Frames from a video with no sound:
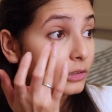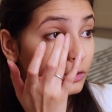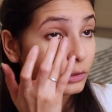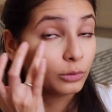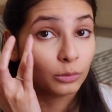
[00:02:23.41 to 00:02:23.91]

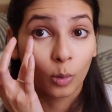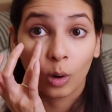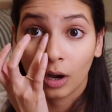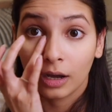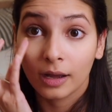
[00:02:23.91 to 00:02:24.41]

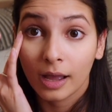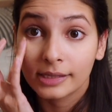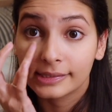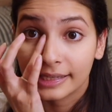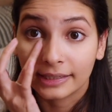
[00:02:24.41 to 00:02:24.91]
to
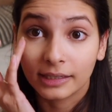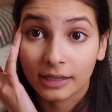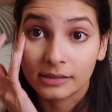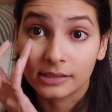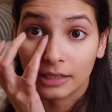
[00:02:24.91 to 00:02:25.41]
set the
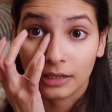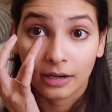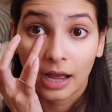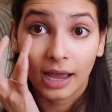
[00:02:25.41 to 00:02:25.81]
concealer.